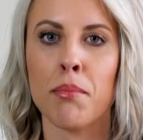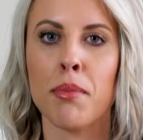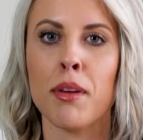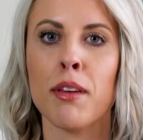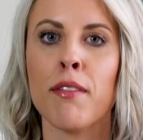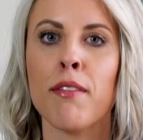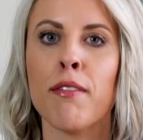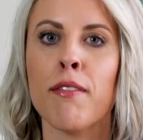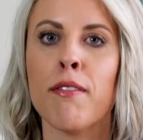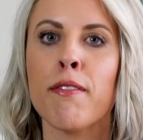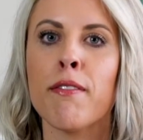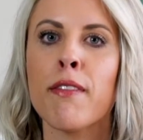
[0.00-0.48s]
Be
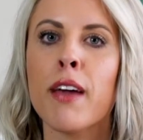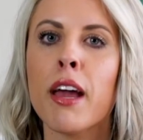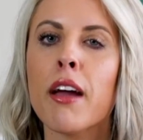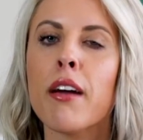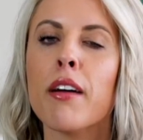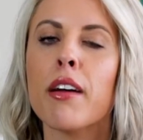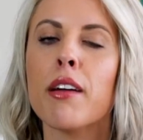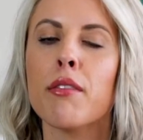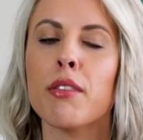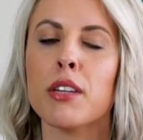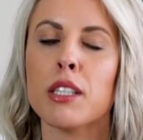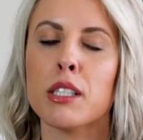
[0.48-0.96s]

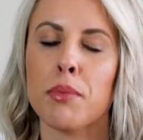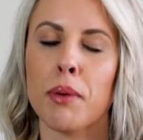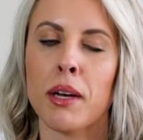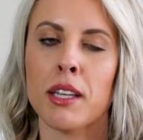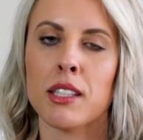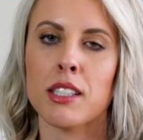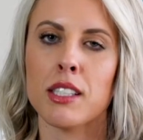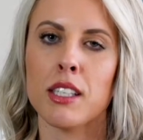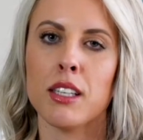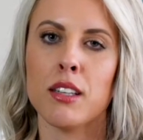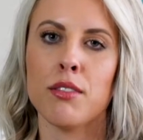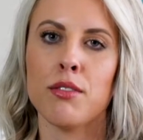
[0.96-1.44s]
very
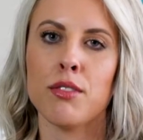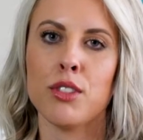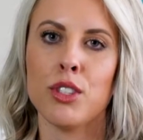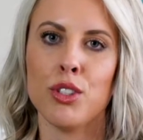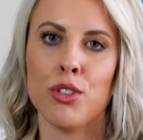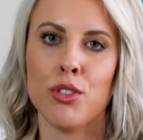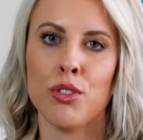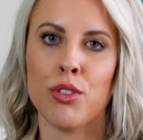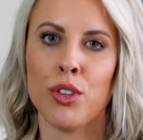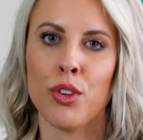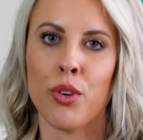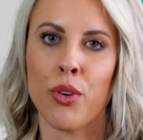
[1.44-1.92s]
responsive
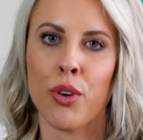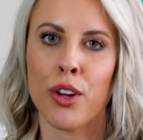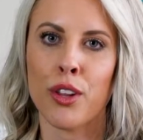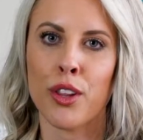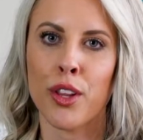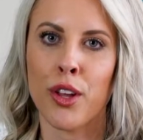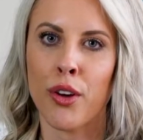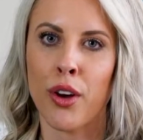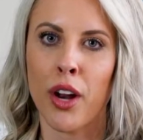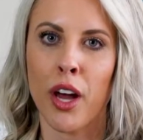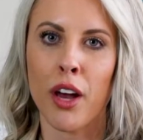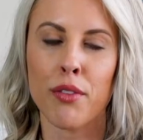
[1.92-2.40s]
to your
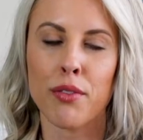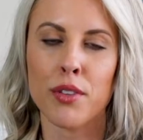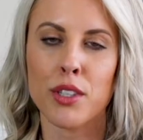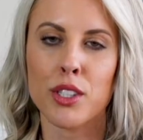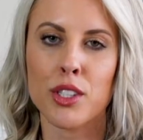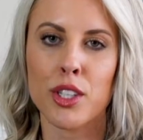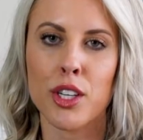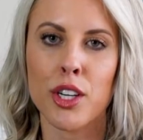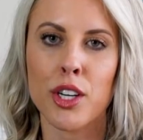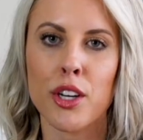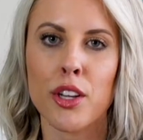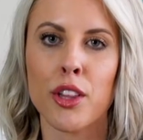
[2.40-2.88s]
loan
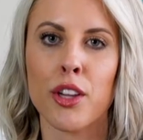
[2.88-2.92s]
officer.